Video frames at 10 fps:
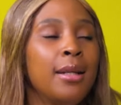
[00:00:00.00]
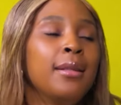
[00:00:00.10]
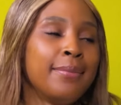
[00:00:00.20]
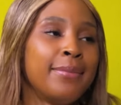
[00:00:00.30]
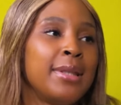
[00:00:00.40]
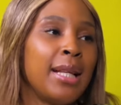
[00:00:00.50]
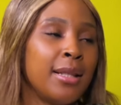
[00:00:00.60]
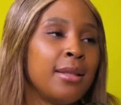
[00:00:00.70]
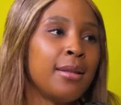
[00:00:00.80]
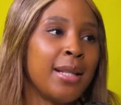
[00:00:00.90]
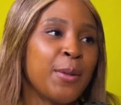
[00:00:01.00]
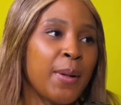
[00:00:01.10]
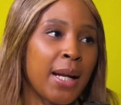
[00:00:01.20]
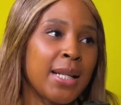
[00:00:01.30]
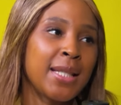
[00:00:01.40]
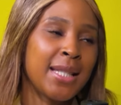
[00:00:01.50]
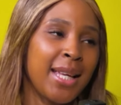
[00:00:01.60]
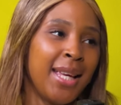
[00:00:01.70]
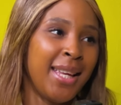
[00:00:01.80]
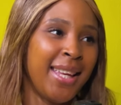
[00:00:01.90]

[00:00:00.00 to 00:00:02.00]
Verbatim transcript: Okay. That's that's what I can say.